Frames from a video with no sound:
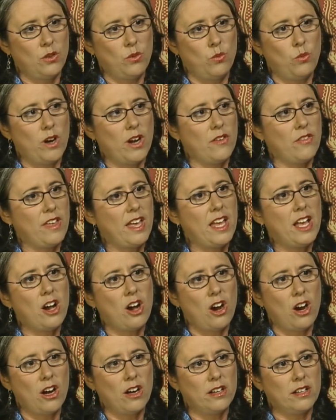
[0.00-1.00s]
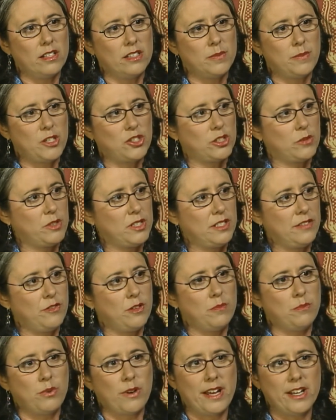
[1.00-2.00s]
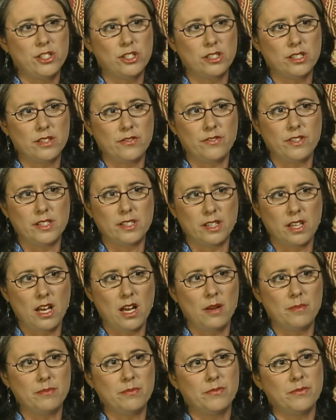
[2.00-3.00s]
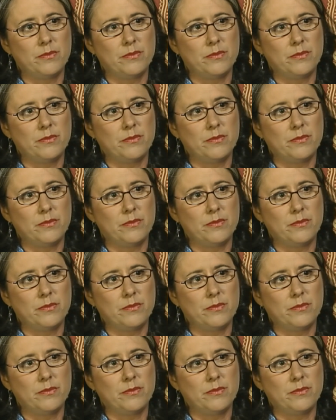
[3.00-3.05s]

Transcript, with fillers: where they are, especially with different branches of Islam.